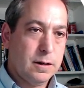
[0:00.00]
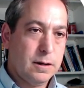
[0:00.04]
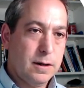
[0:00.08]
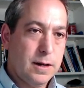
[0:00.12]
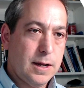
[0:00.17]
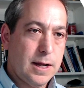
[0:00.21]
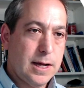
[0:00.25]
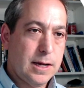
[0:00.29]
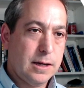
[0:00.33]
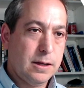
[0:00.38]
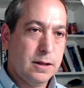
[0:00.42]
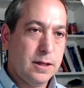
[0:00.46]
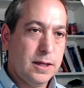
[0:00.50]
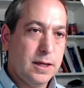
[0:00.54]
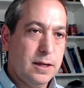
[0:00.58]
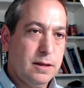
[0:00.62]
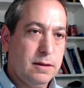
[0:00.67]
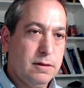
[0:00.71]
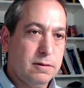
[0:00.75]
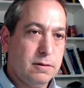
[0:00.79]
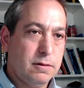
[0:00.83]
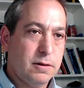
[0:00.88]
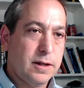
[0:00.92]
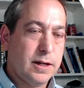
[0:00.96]
Tag
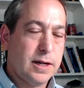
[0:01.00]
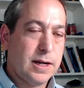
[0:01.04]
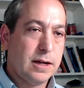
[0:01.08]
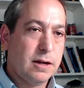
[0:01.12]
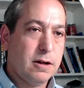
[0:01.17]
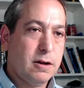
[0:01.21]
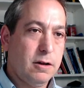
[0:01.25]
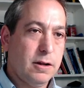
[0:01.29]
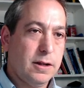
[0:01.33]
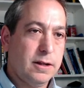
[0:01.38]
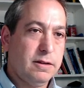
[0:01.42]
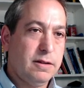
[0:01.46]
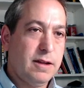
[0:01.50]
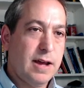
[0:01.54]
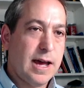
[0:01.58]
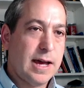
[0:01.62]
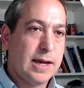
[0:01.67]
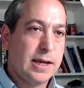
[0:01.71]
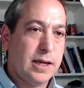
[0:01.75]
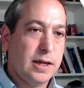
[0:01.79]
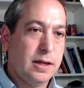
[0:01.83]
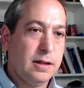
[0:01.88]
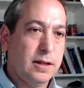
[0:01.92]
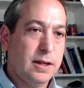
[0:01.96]
leads, or did I call it
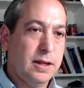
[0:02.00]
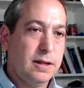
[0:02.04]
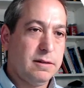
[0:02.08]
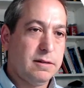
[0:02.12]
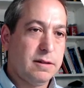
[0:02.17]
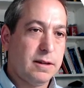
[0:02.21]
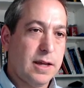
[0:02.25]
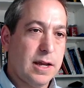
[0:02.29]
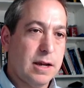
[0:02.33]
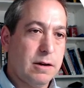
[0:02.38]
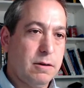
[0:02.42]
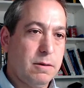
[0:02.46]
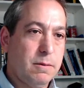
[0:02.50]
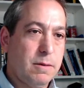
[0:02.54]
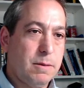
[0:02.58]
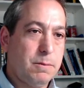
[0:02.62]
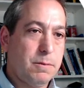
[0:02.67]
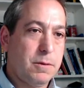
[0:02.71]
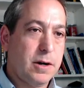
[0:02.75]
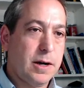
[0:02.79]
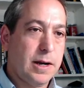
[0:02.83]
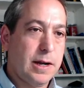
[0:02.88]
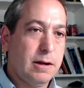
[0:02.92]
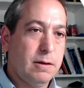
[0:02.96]
tagging leads? I can't
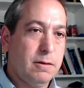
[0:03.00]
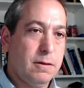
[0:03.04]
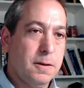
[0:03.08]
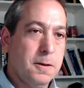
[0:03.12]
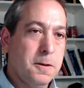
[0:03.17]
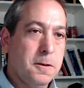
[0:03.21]
remember now.